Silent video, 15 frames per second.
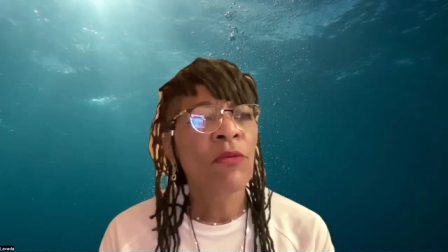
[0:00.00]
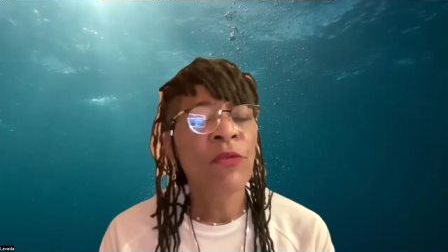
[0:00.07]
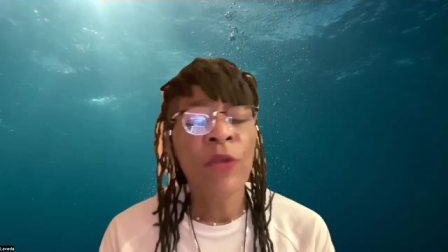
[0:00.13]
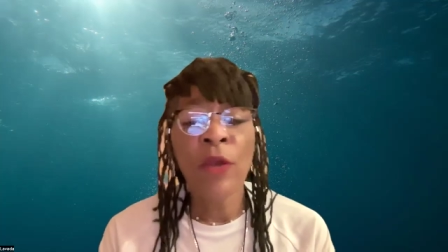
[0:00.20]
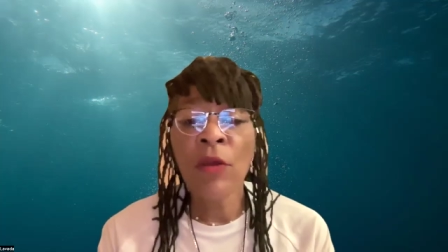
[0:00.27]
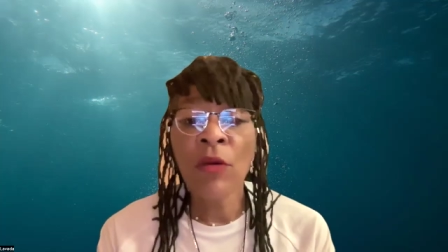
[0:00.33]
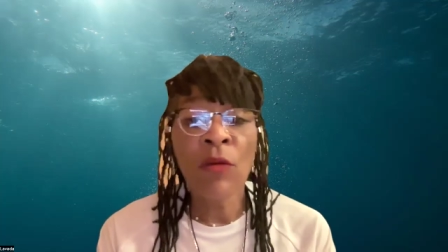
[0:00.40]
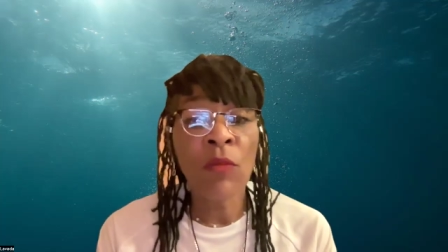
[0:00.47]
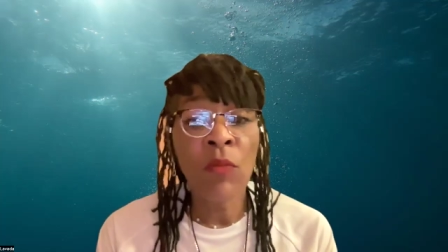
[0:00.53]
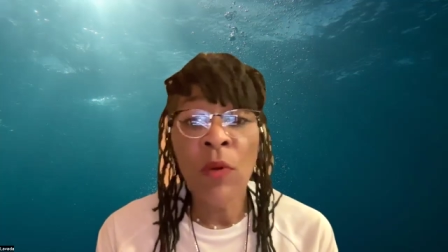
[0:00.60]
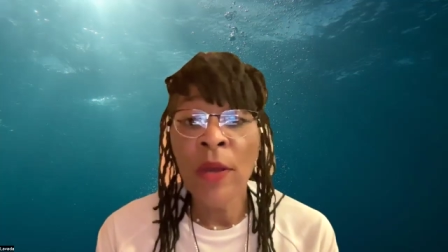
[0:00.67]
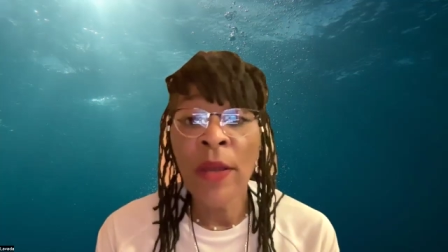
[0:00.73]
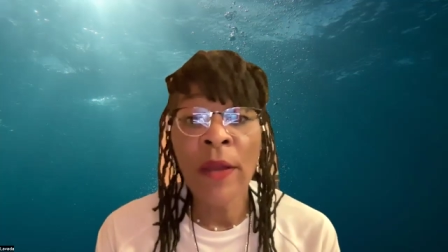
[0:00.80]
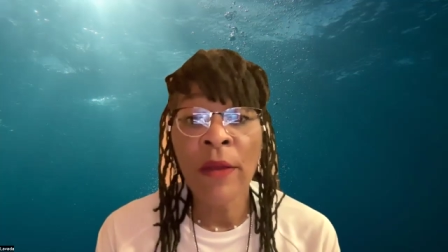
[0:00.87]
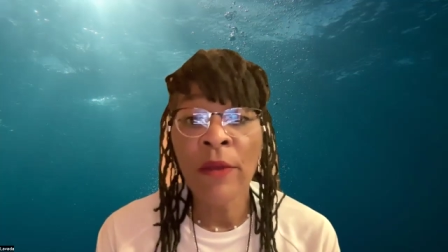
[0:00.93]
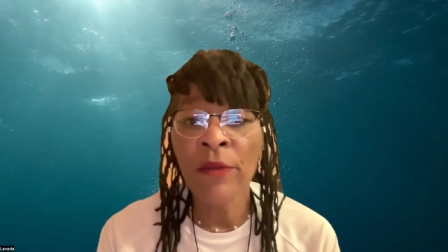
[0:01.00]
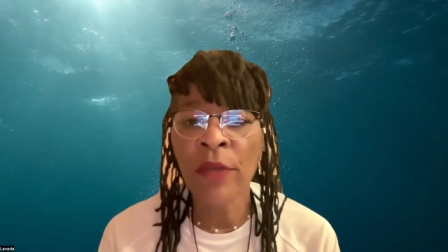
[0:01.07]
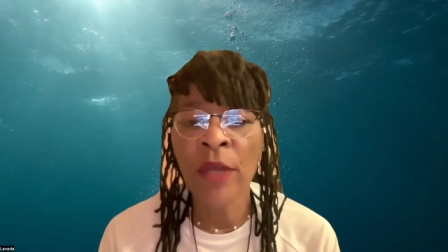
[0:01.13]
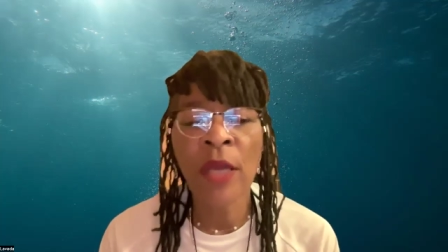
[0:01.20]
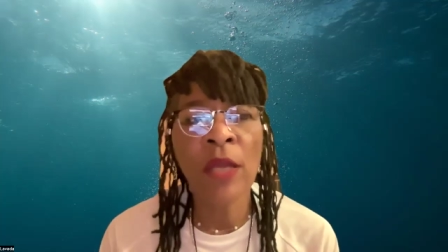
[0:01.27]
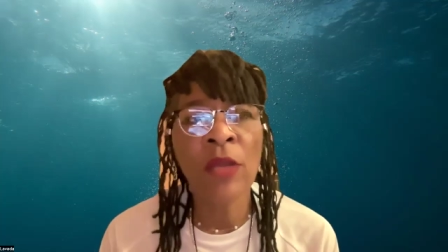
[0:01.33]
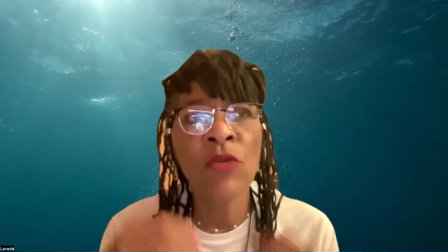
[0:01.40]
they're aware,
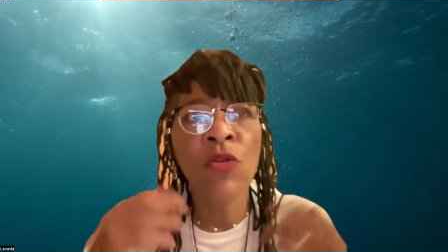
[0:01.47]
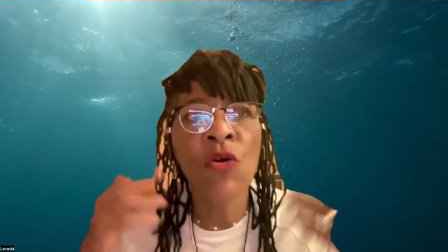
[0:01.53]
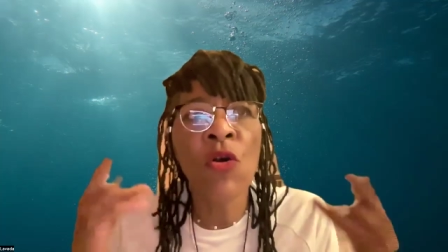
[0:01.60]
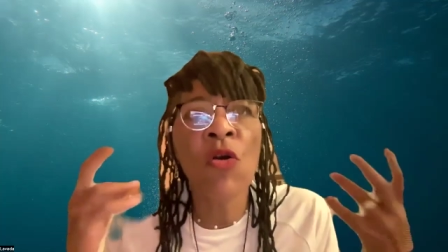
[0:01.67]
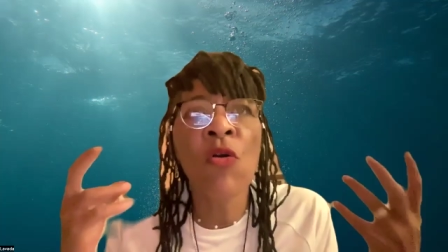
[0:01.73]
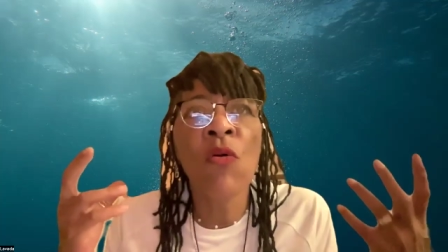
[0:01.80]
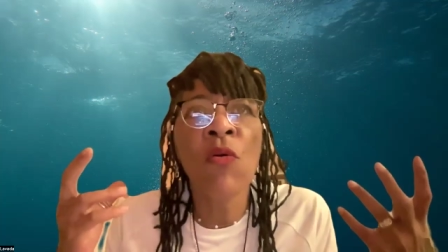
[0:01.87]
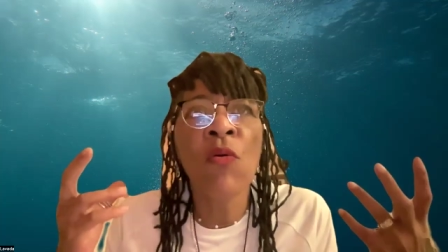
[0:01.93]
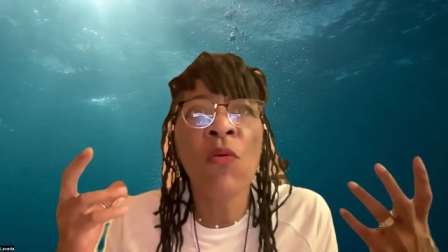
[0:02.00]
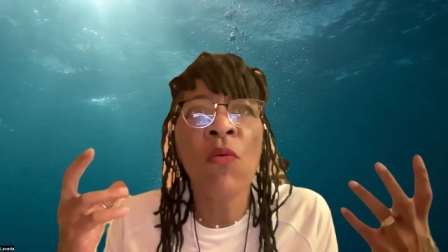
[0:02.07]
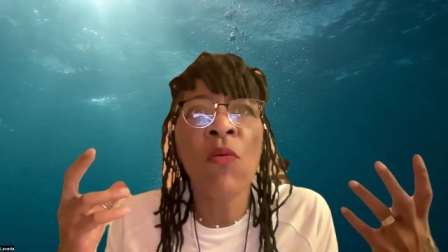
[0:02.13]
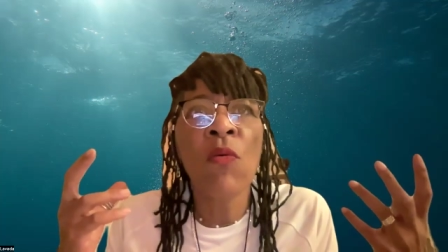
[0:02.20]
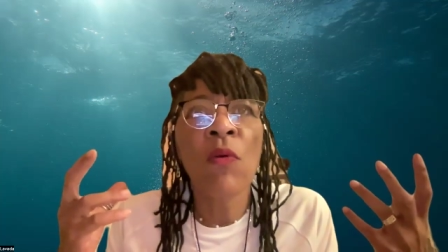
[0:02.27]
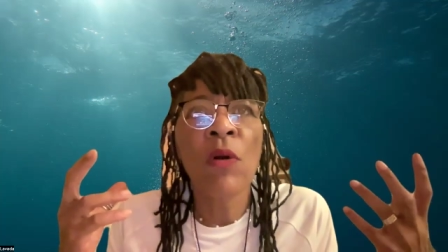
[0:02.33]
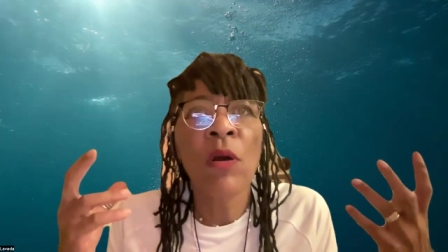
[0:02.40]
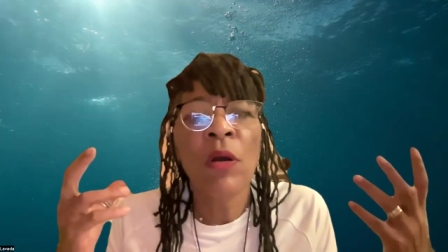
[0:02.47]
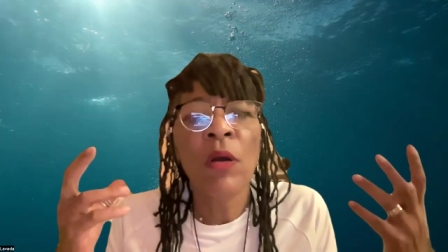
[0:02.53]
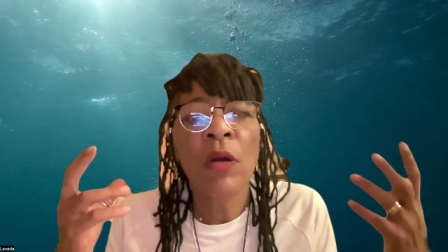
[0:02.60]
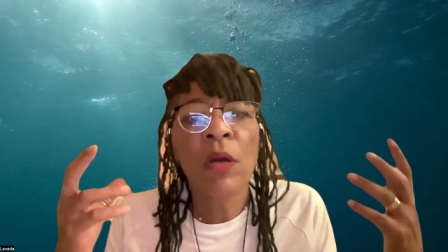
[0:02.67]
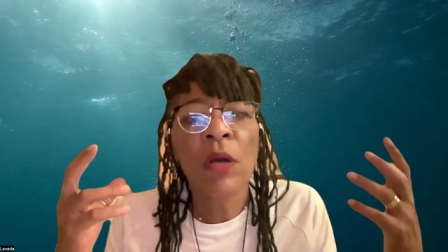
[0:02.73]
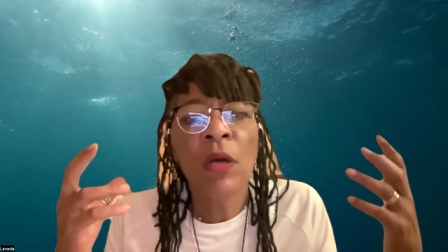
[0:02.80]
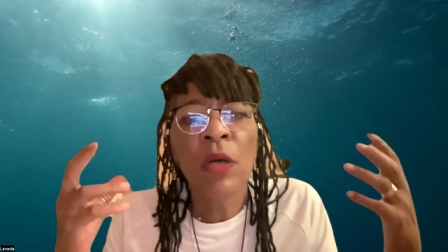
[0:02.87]
they know
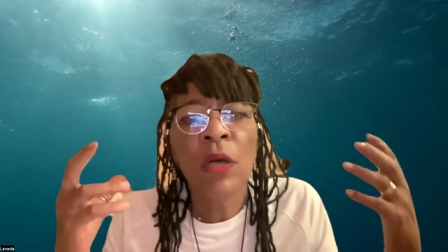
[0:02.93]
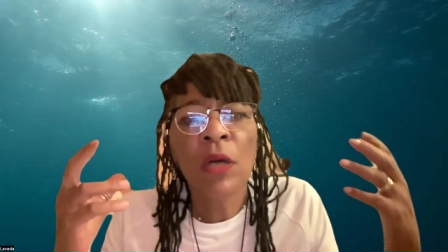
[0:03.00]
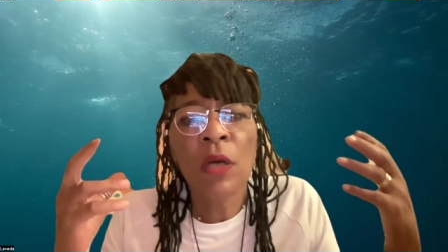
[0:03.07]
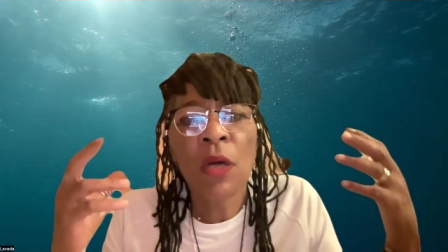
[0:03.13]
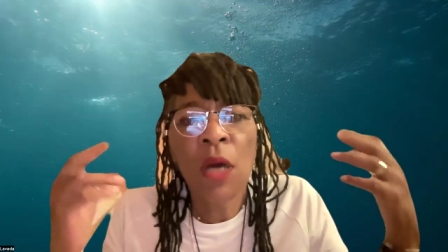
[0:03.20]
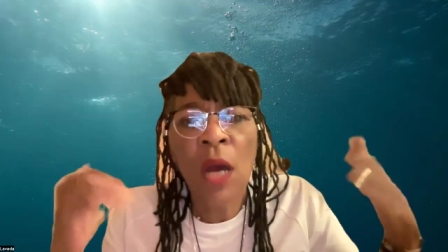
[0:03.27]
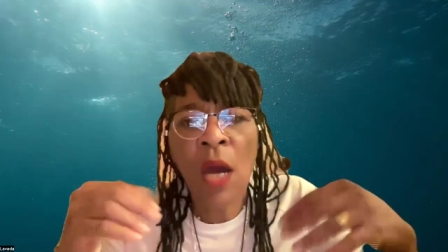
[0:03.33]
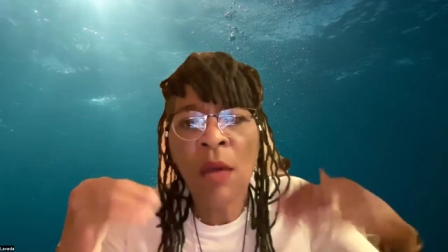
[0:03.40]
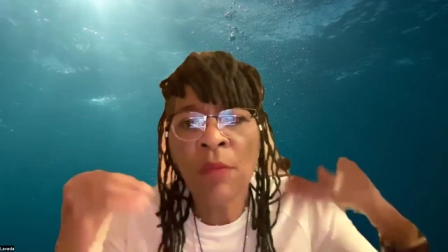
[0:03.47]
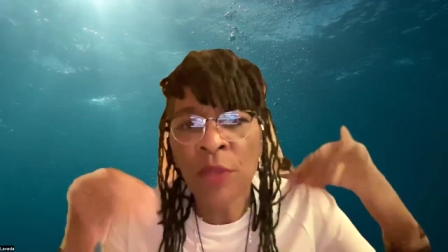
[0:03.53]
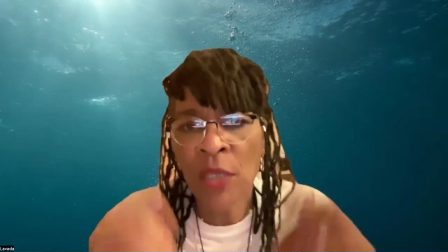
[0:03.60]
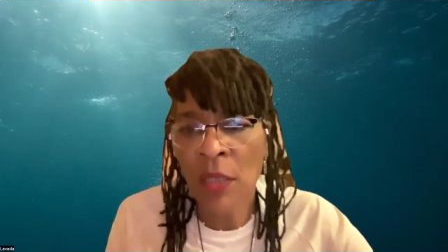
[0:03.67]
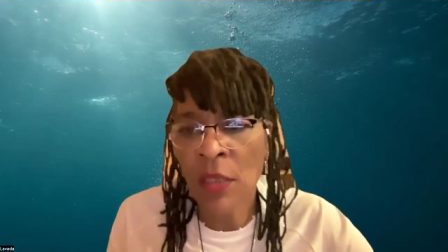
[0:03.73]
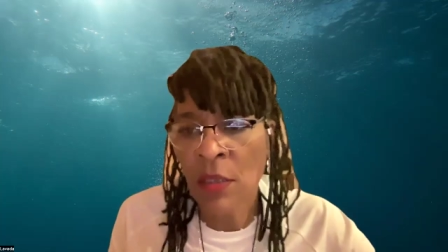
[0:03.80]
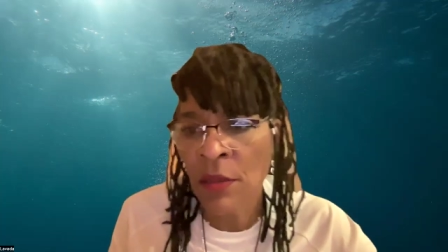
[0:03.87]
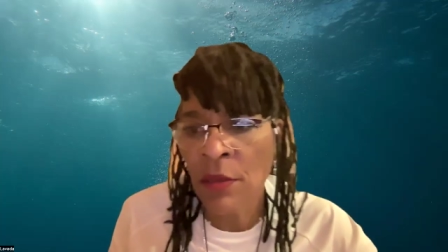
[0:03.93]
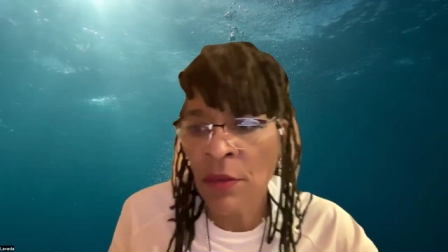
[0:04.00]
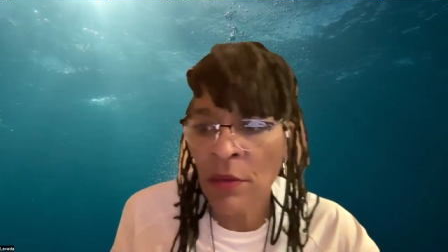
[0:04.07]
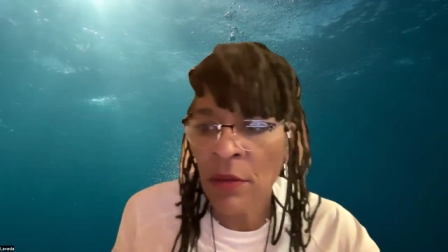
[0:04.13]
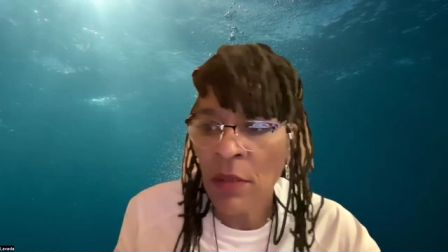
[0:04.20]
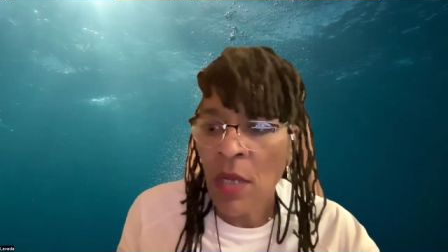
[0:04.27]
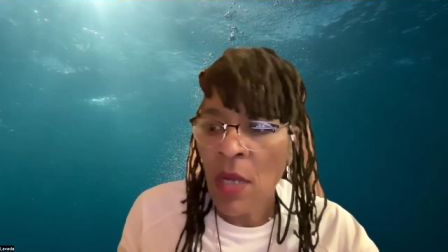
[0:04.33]
I'm
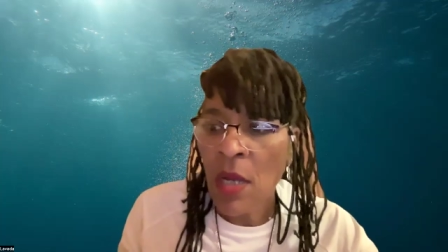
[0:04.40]
here.